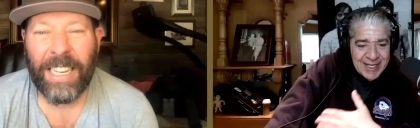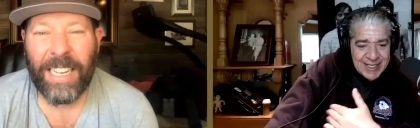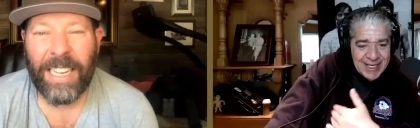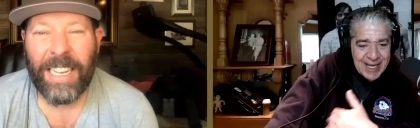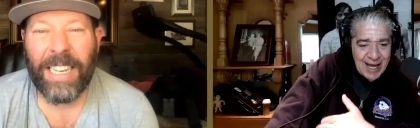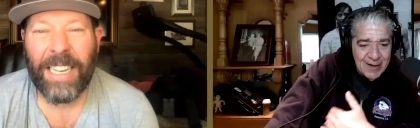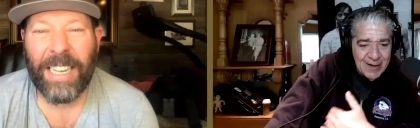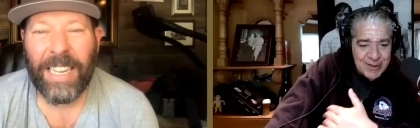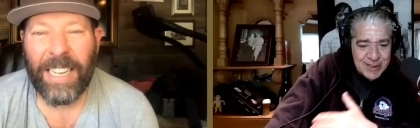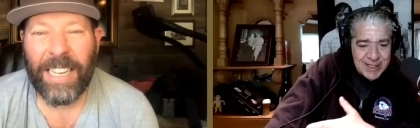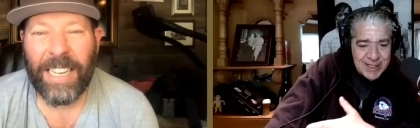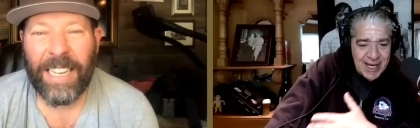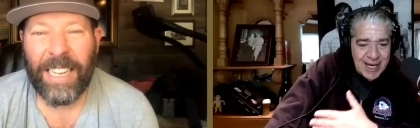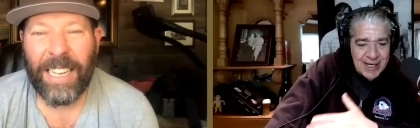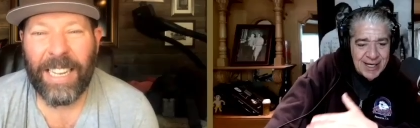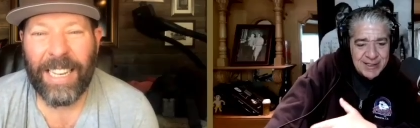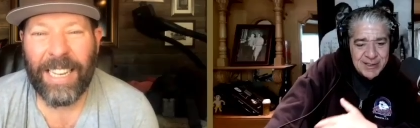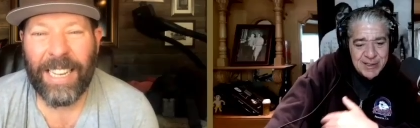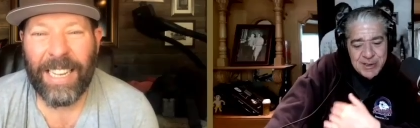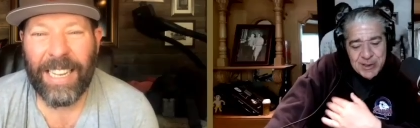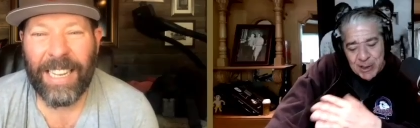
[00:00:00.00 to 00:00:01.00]

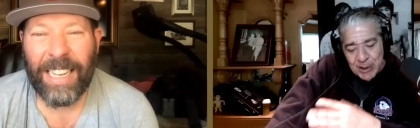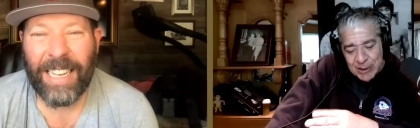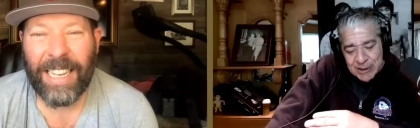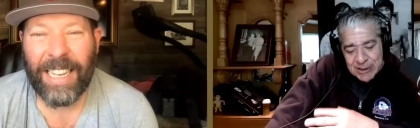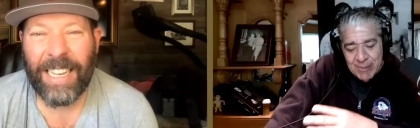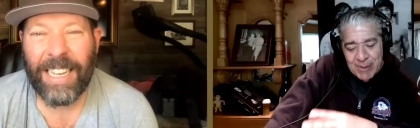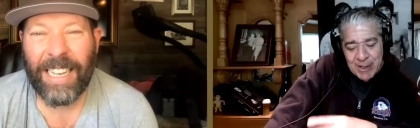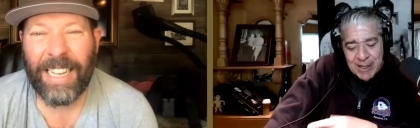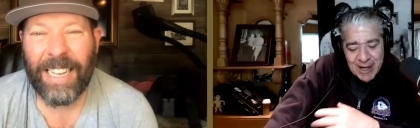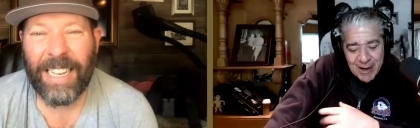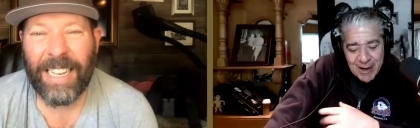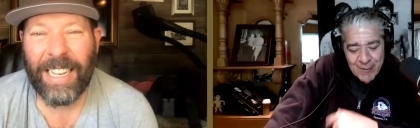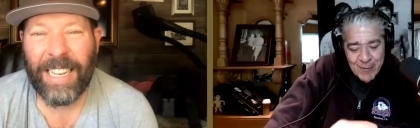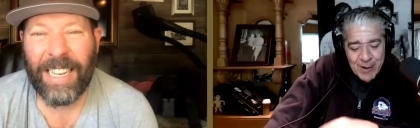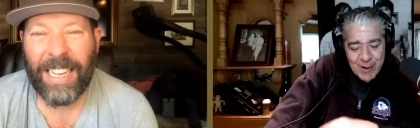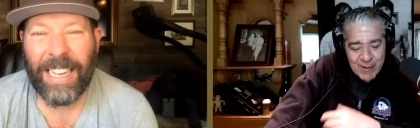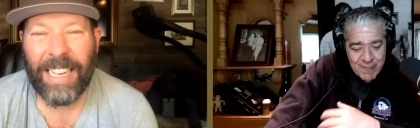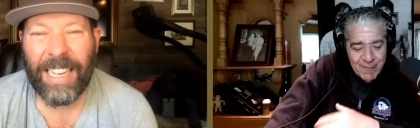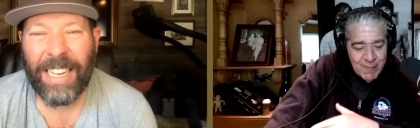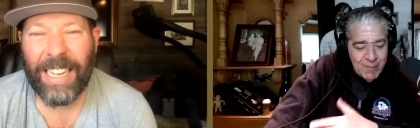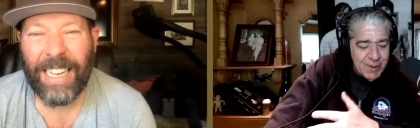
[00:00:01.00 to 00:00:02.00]
Speaker 1: downstairs and she goes, I'm going to get
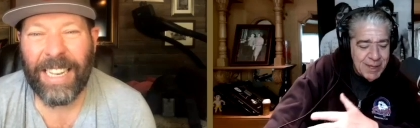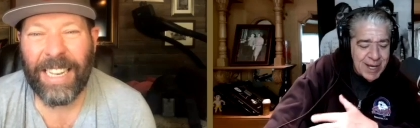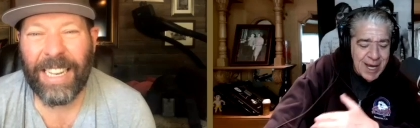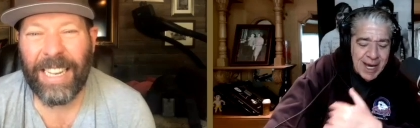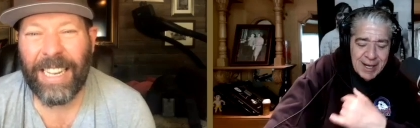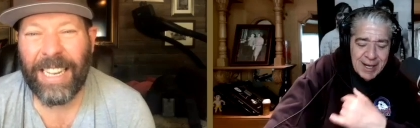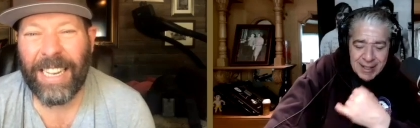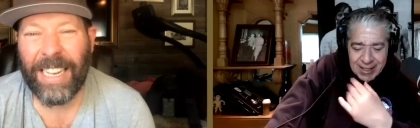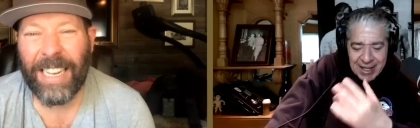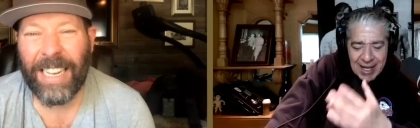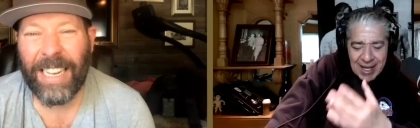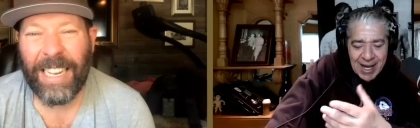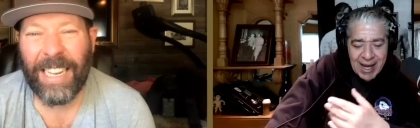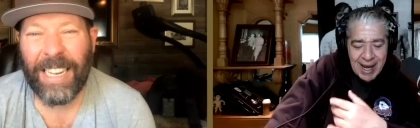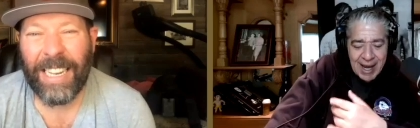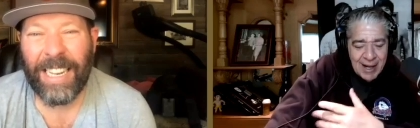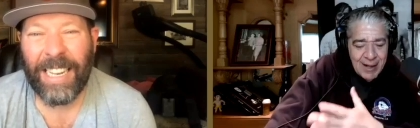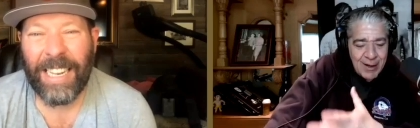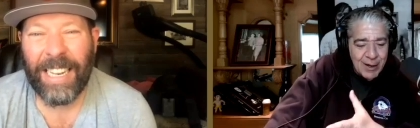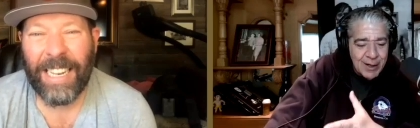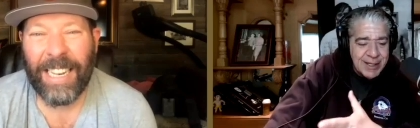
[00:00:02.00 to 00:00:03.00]
rid of him, Dad. And today
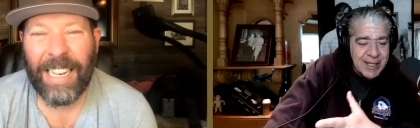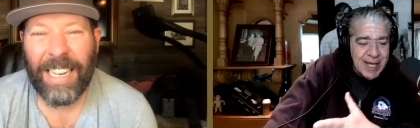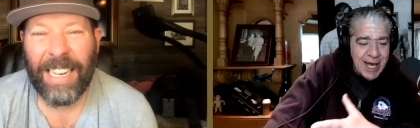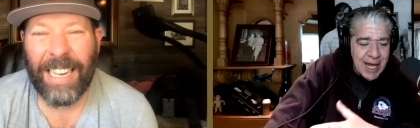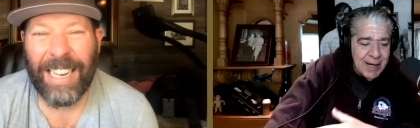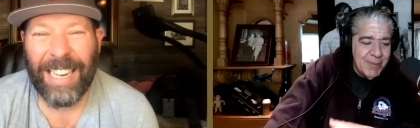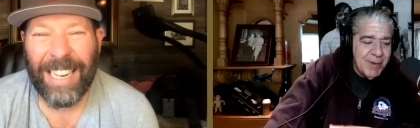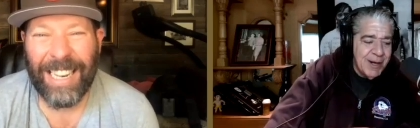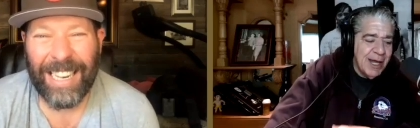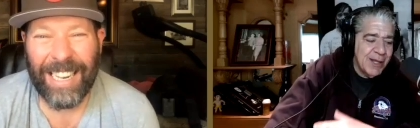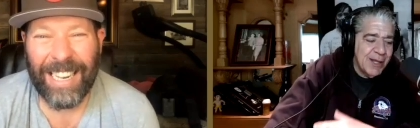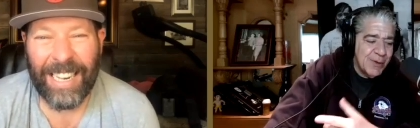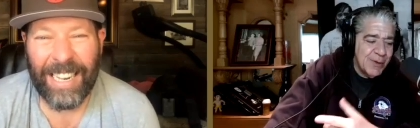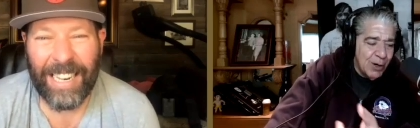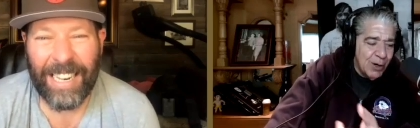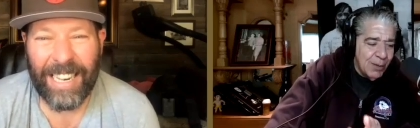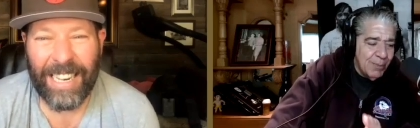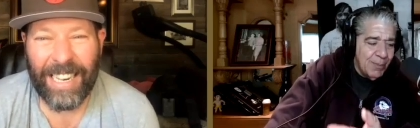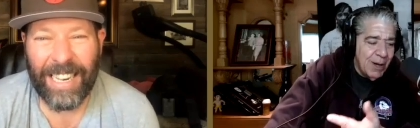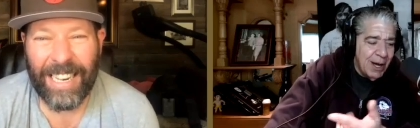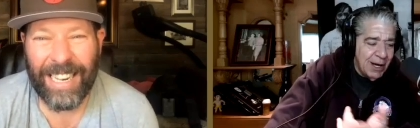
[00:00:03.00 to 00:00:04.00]
I looked at him and I
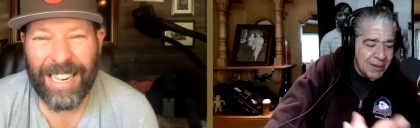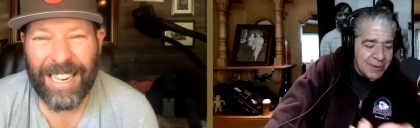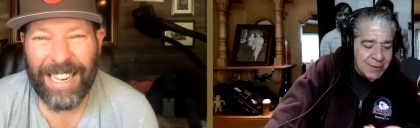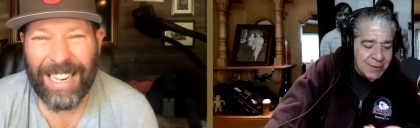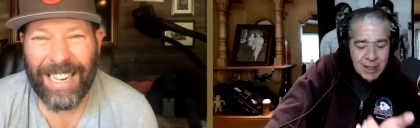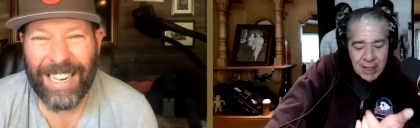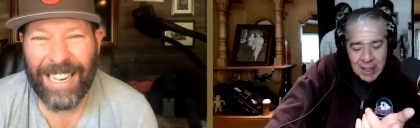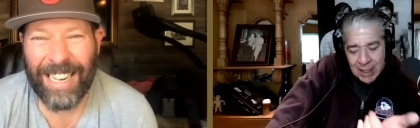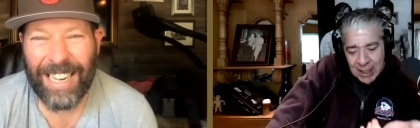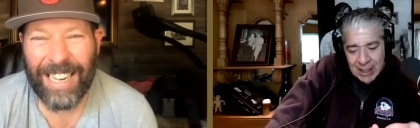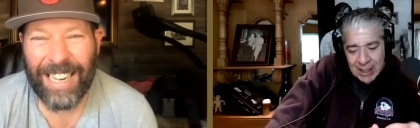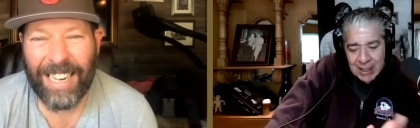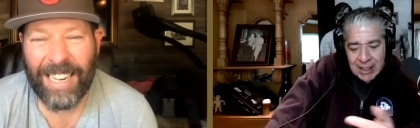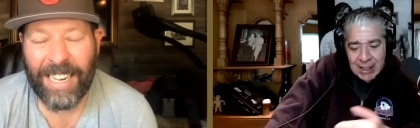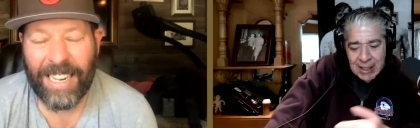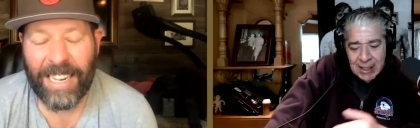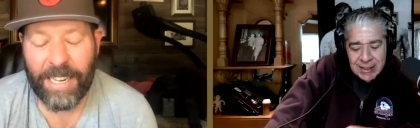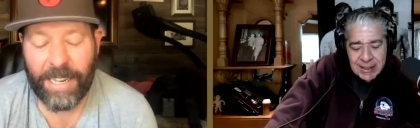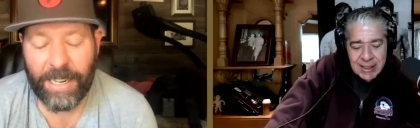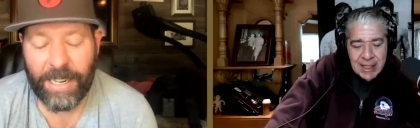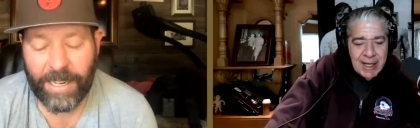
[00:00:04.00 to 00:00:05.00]
thought about
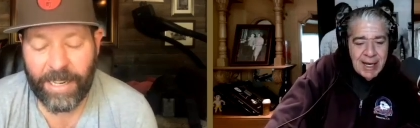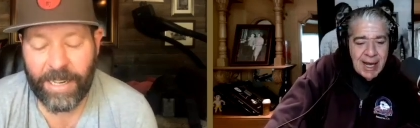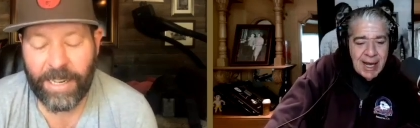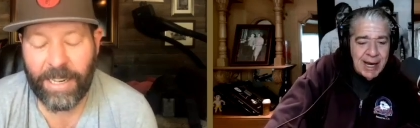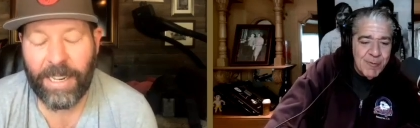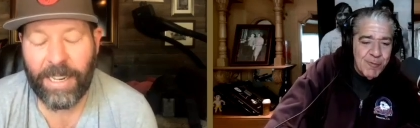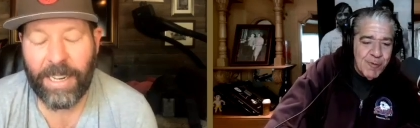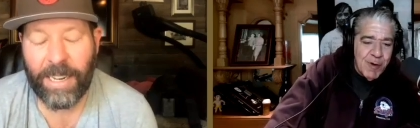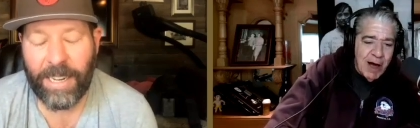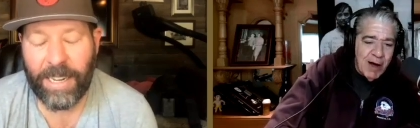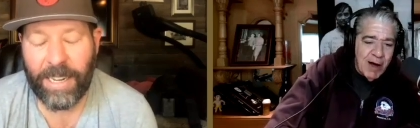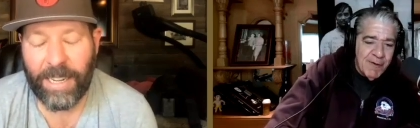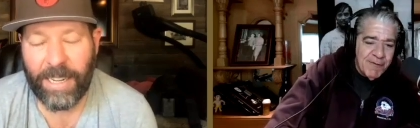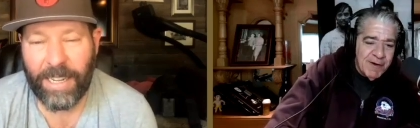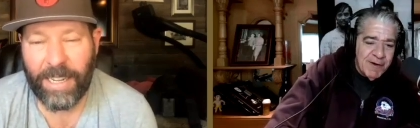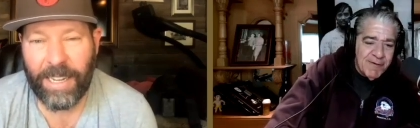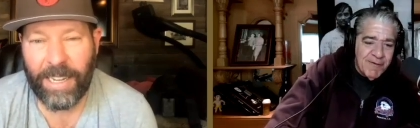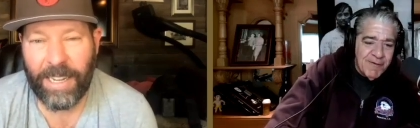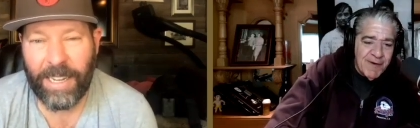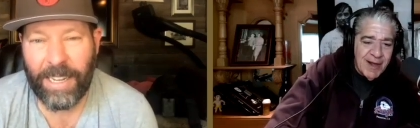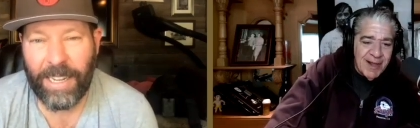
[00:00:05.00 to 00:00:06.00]
the night
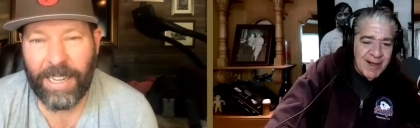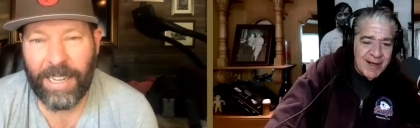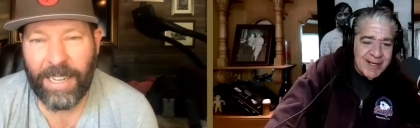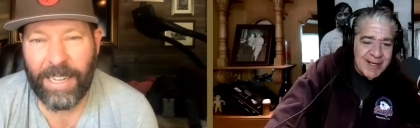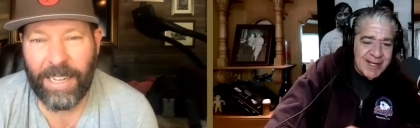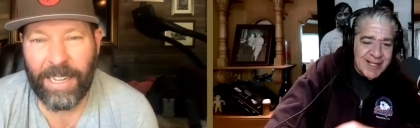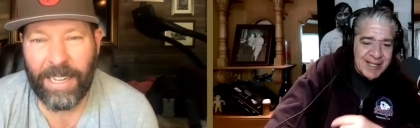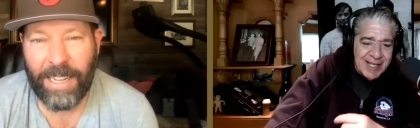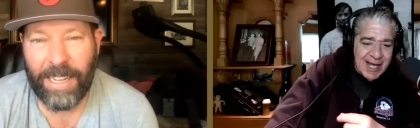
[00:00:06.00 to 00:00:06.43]
Ralphie fell on your